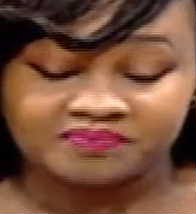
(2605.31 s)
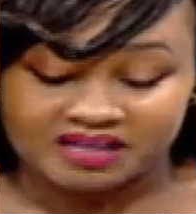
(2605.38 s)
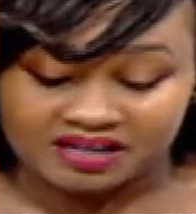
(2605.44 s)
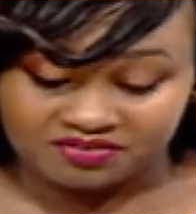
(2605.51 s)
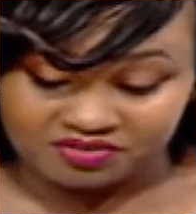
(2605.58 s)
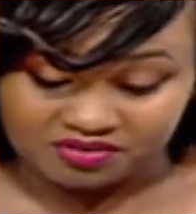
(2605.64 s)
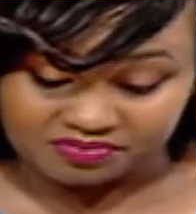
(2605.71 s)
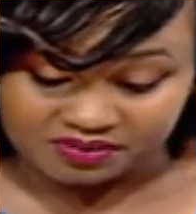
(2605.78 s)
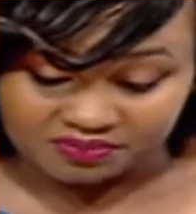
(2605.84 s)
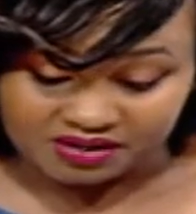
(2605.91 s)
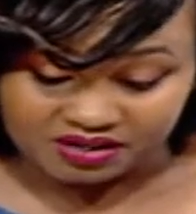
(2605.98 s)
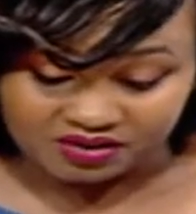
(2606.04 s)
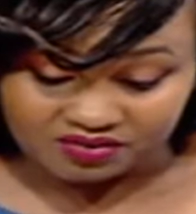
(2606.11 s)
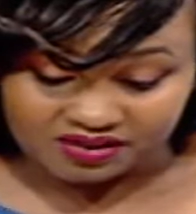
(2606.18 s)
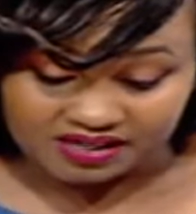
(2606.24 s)
And from the
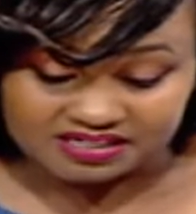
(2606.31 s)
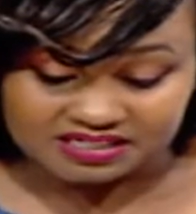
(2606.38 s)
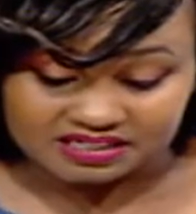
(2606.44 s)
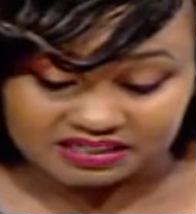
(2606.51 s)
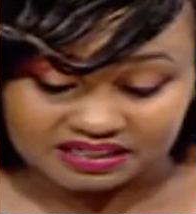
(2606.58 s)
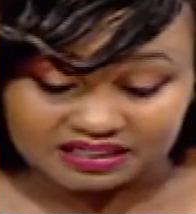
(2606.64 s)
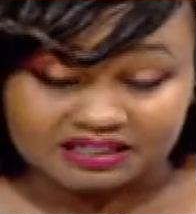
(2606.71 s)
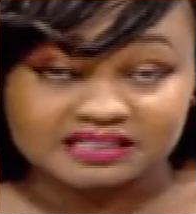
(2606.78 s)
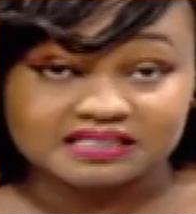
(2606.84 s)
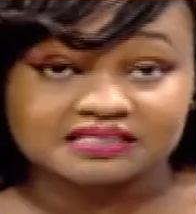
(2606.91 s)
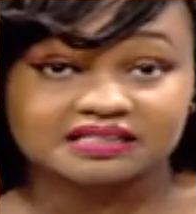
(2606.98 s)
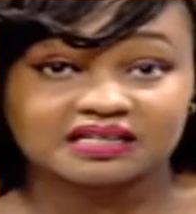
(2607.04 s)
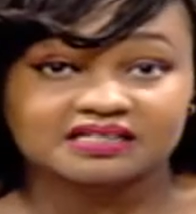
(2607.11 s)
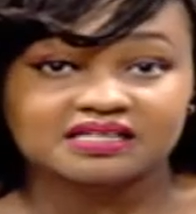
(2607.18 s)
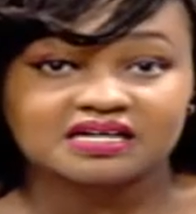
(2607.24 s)
way you're writing here
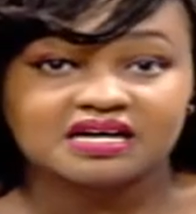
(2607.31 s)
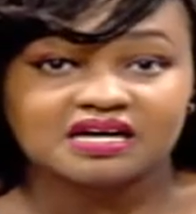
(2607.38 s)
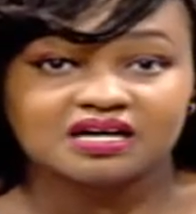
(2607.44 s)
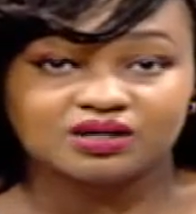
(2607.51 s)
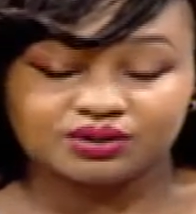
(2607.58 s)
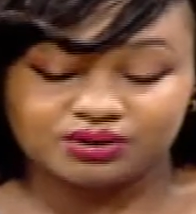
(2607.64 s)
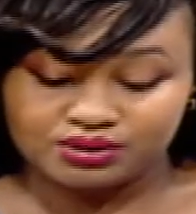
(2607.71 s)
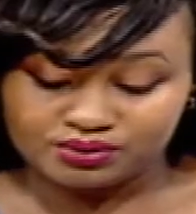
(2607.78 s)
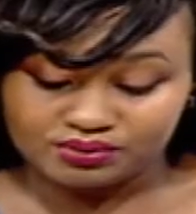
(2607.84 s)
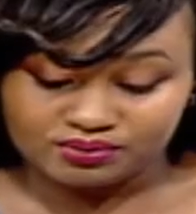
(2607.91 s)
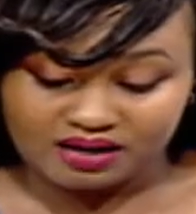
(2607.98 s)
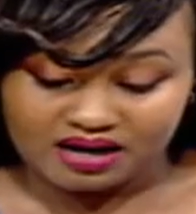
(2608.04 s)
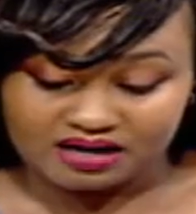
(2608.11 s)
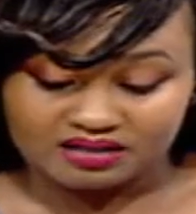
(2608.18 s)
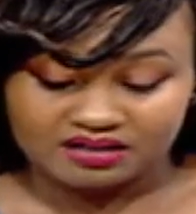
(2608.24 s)
is that
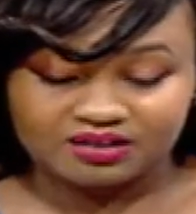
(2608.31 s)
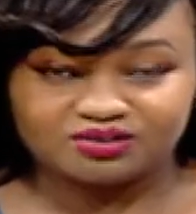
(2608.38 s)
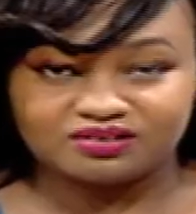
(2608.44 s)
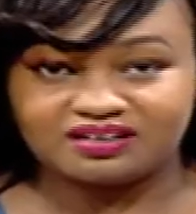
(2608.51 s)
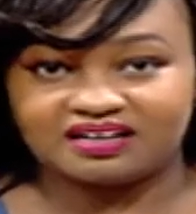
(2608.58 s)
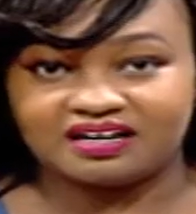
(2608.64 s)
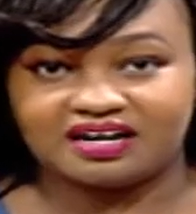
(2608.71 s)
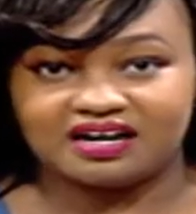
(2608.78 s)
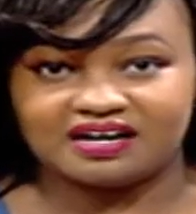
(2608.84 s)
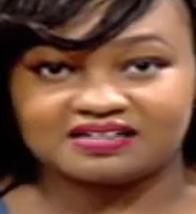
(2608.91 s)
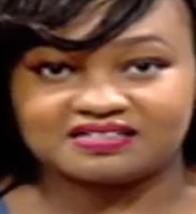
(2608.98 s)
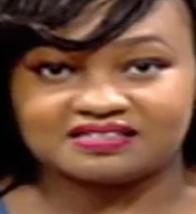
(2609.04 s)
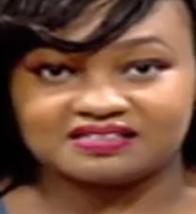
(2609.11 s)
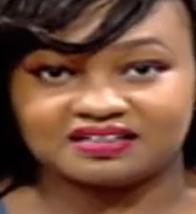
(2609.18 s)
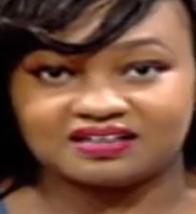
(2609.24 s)
you are looking
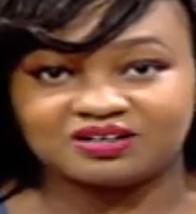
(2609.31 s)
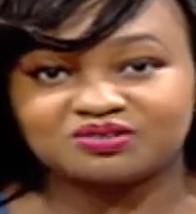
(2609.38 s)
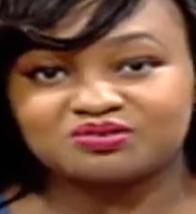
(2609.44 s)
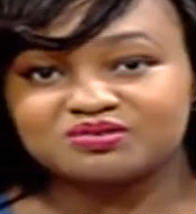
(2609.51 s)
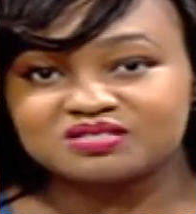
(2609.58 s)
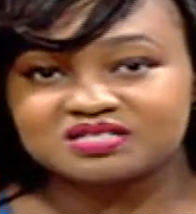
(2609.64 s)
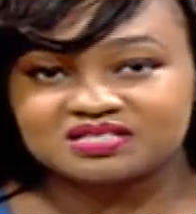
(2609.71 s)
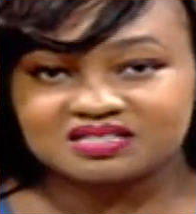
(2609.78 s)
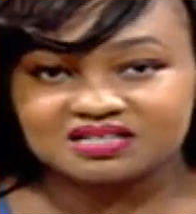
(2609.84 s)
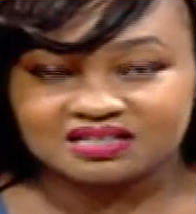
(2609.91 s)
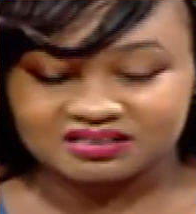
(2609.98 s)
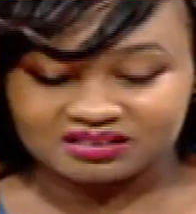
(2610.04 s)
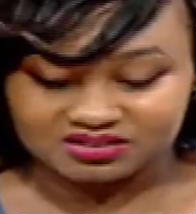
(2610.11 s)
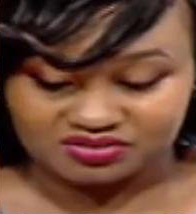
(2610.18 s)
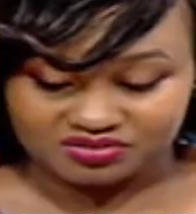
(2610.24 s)
at the cruise
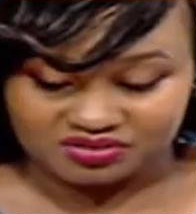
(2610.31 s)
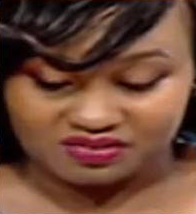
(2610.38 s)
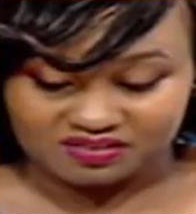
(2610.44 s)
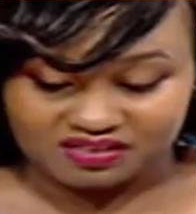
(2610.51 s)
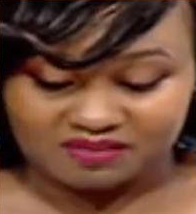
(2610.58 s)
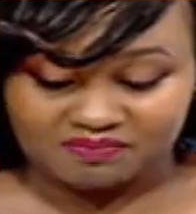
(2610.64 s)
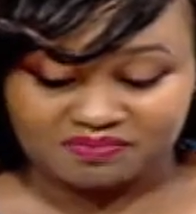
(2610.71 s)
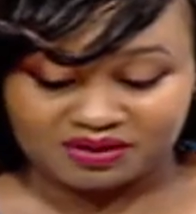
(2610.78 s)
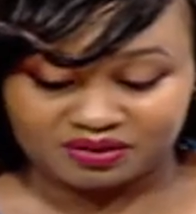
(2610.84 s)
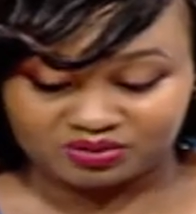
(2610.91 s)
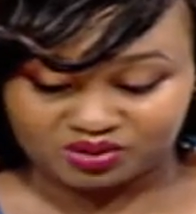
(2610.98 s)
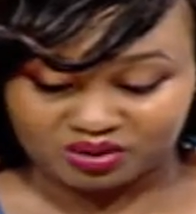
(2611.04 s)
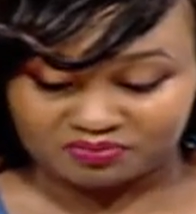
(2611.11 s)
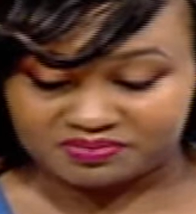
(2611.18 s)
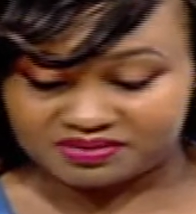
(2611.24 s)
industry rather being
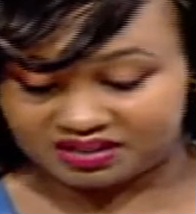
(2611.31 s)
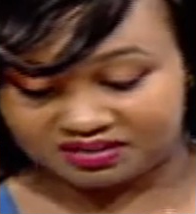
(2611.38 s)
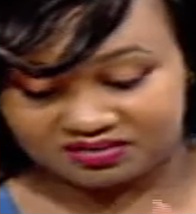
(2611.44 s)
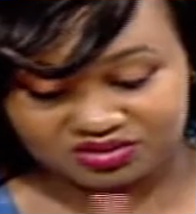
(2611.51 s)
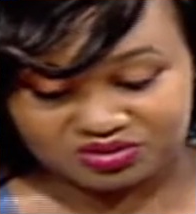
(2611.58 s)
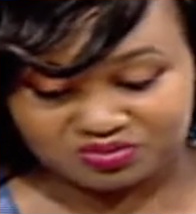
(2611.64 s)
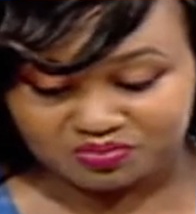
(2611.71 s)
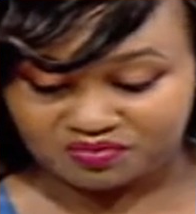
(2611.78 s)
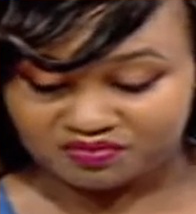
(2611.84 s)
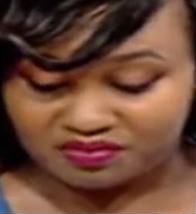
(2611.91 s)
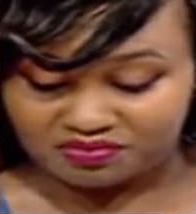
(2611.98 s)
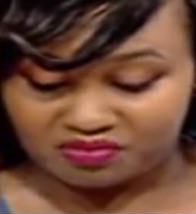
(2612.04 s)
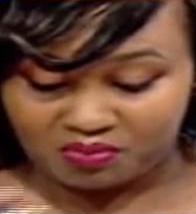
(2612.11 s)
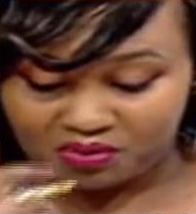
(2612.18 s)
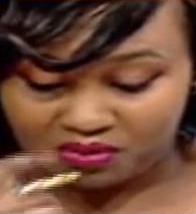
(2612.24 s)
top deck, just
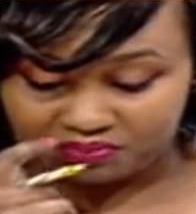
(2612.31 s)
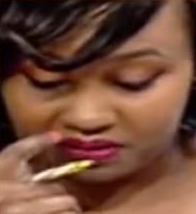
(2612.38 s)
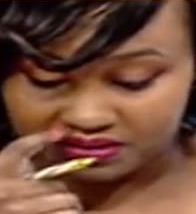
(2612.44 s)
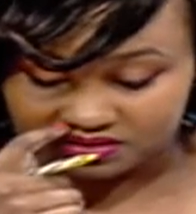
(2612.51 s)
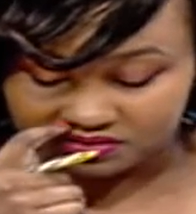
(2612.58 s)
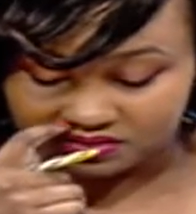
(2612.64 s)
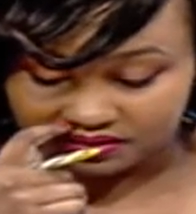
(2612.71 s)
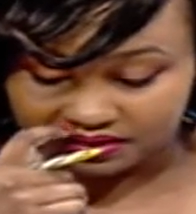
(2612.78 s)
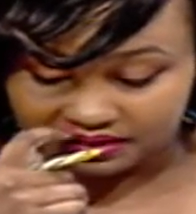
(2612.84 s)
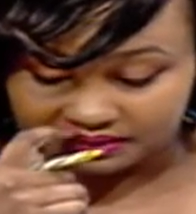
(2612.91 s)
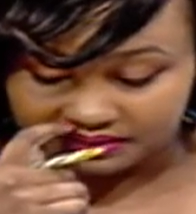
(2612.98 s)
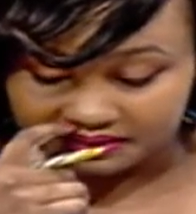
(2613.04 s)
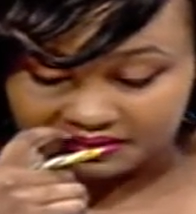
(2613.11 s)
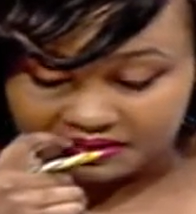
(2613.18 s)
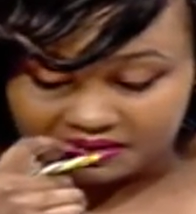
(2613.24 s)
moving from one place to
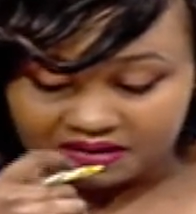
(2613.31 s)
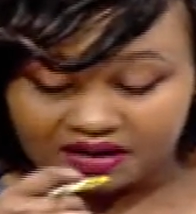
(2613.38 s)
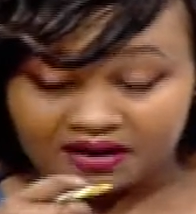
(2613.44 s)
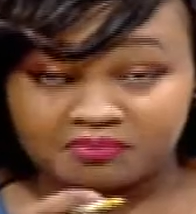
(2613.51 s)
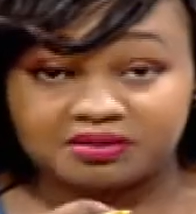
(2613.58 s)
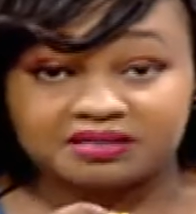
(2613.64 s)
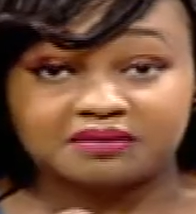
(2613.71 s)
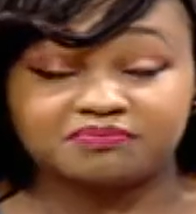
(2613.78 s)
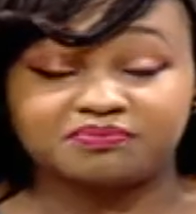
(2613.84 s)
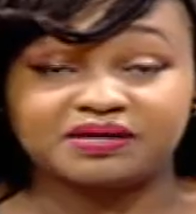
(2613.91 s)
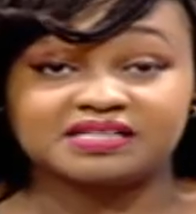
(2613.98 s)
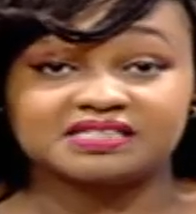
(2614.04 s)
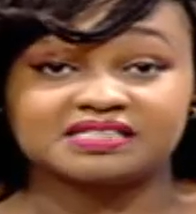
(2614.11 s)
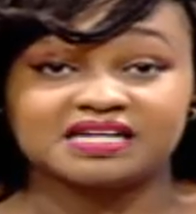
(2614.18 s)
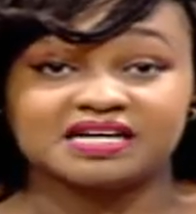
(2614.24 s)
another. Madam
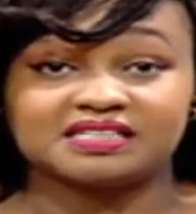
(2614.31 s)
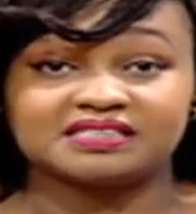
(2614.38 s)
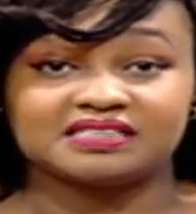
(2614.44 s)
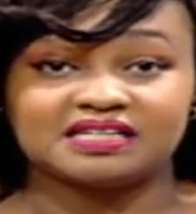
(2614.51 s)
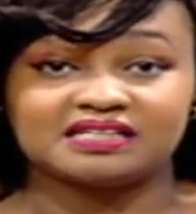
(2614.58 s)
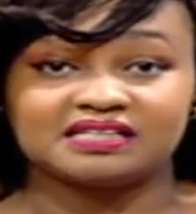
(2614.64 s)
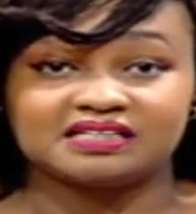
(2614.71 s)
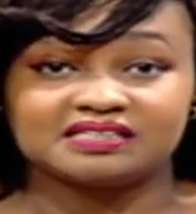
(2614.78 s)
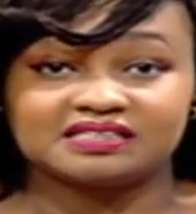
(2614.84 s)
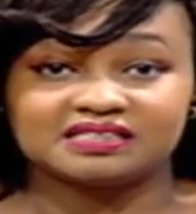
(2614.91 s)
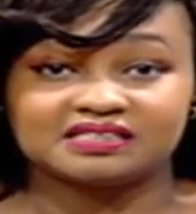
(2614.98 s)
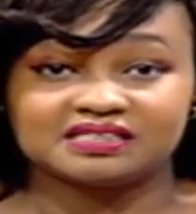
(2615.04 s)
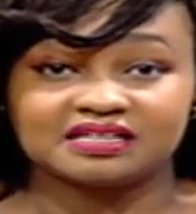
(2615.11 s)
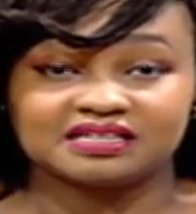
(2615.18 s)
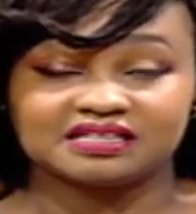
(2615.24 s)
Pierce has said that
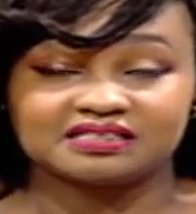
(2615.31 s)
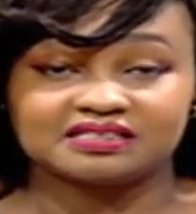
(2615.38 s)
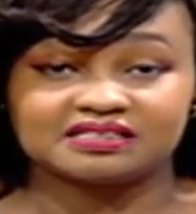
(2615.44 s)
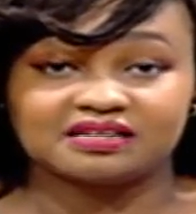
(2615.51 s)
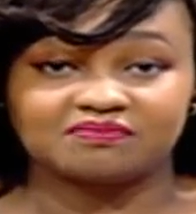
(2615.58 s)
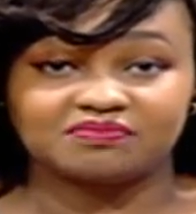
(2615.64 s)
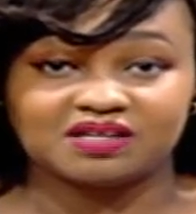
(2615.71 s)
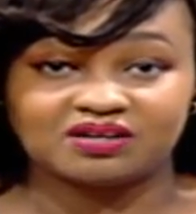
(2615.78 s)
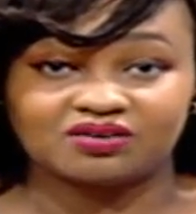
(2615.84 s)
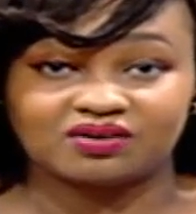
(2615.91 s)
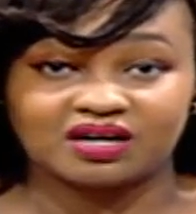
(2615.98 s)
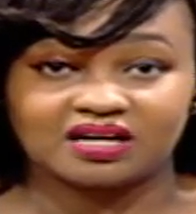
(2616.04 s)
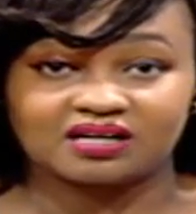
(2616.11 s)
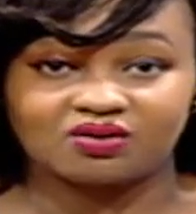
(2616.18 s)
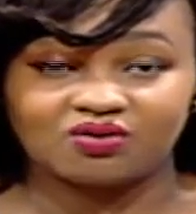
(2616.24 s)
seasickness is something you
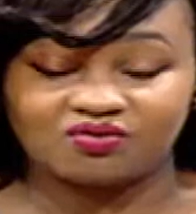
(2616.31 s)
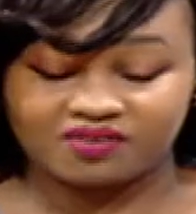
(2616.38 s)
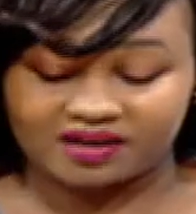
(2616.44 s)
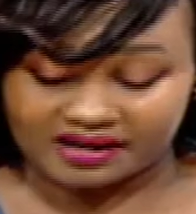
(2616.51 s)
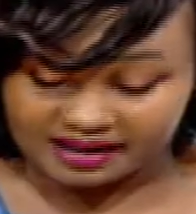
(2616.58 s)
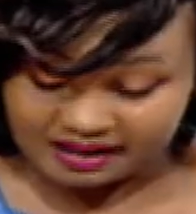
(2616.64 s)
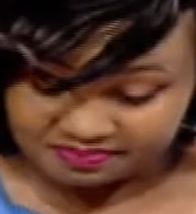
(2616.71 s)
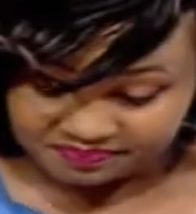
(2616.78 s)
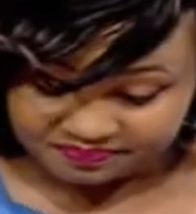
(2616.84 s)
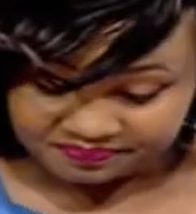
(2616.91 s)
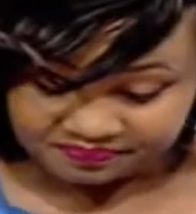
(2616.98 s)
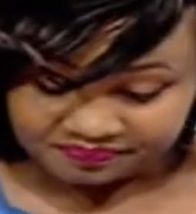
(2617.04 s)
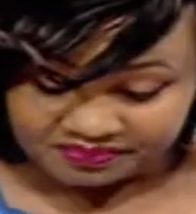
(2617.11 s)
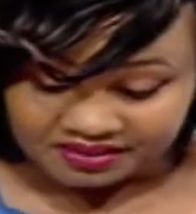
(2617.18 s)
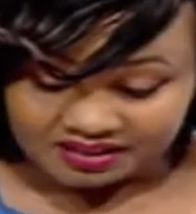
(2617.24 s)
can overcome,
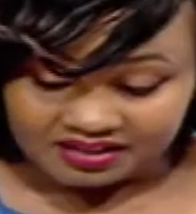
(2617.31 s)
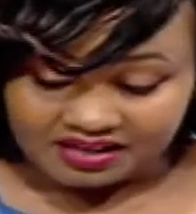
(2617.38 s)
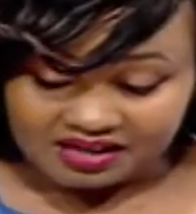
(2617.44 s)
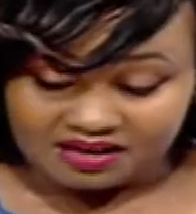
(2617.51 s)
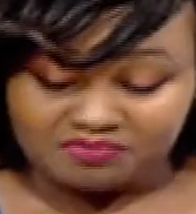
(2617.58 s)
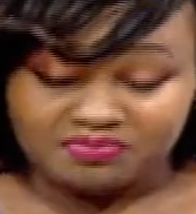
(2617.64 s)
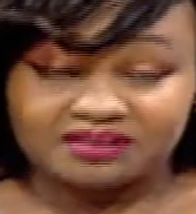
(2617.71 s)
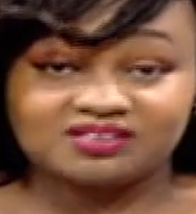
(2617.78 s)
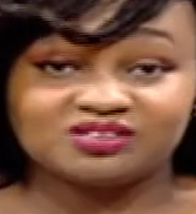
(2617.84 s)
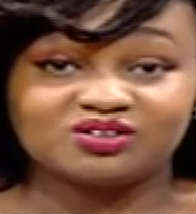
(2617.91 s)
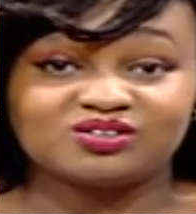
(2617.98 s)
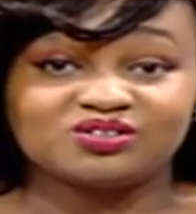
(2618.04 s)
mm-hmm. but